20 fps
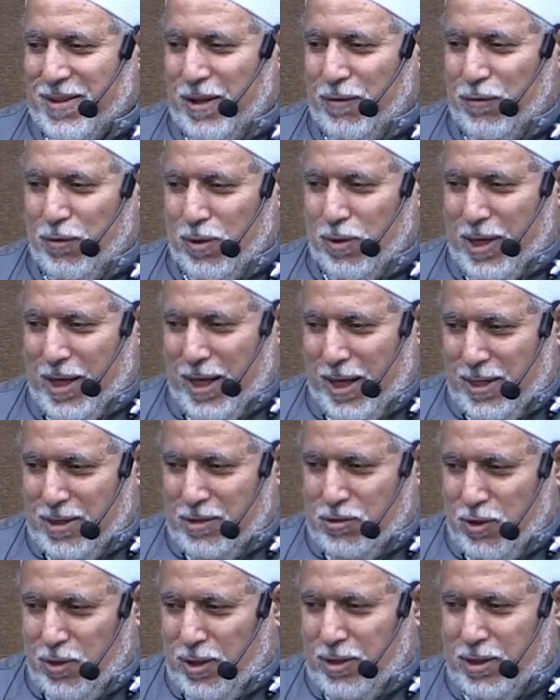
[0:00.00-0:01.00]
If you
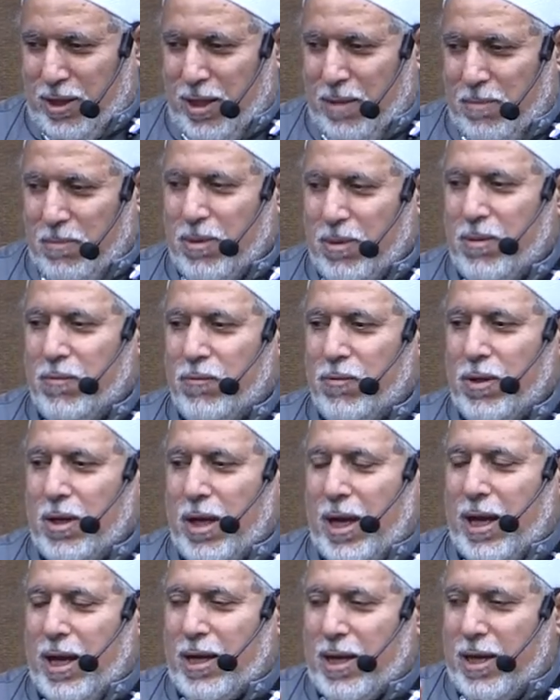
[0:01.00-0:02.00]
can't treat him,
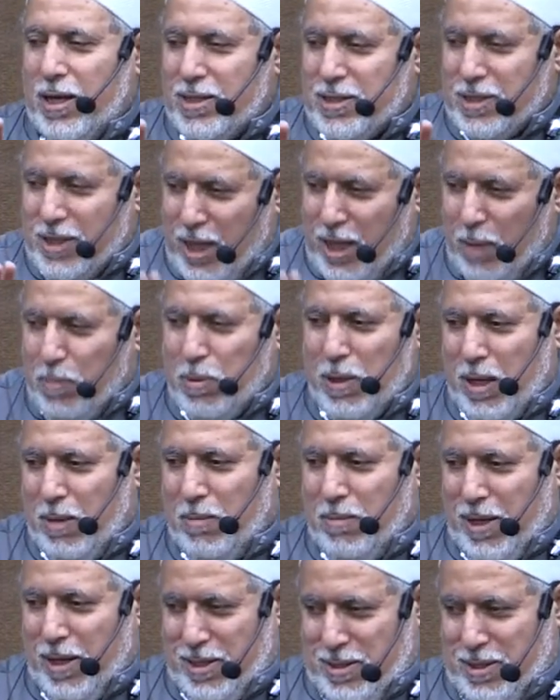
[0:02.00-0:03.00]
at least keep
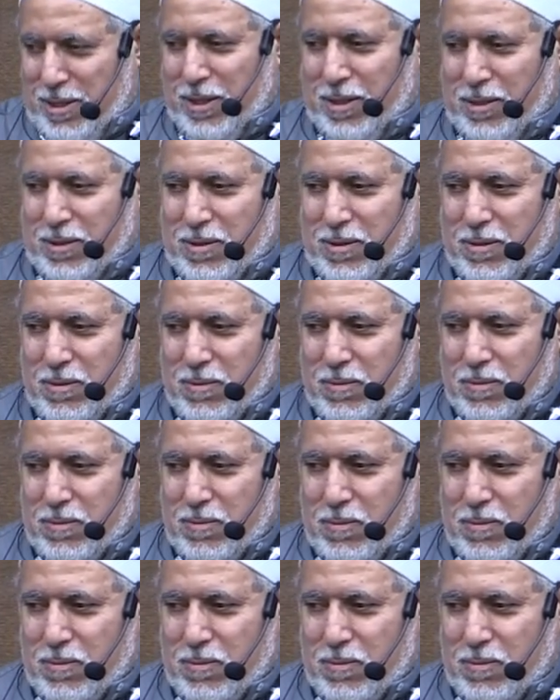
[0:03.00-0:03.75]
him as is.